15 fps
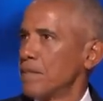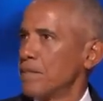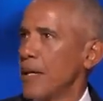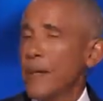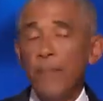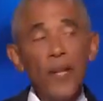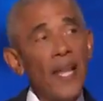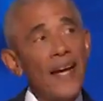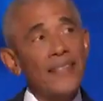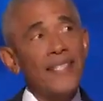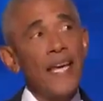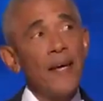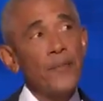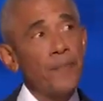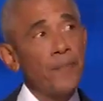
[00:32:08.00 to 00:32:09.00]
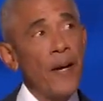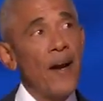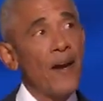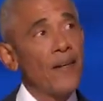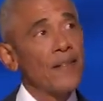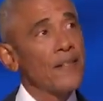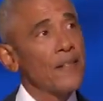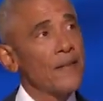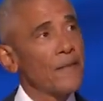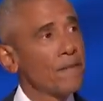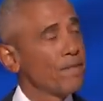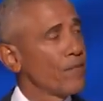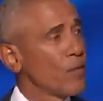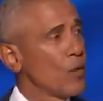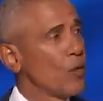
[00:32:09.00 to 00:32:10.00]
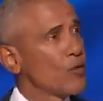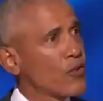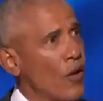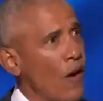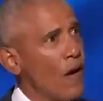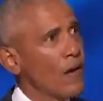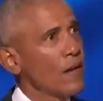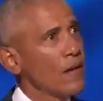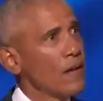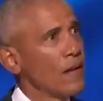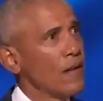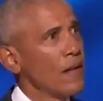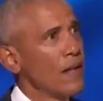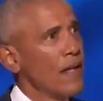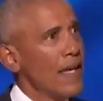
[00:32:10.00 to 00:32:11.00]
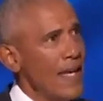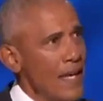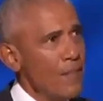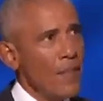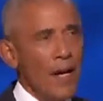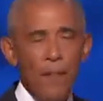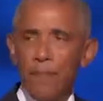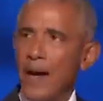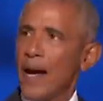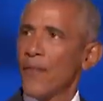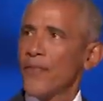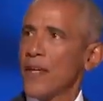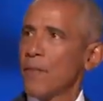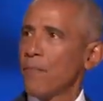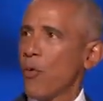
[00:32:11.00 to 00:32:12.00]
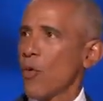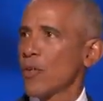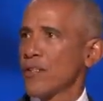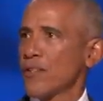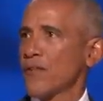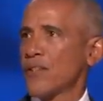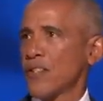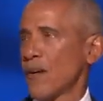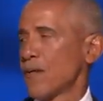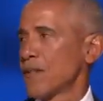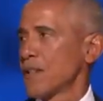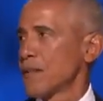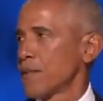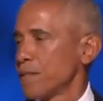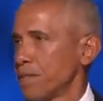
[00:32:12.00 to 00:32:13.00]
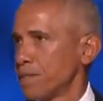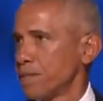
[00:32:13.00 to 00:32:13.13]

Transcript: People like Tim's parents who taught him about the importance of service.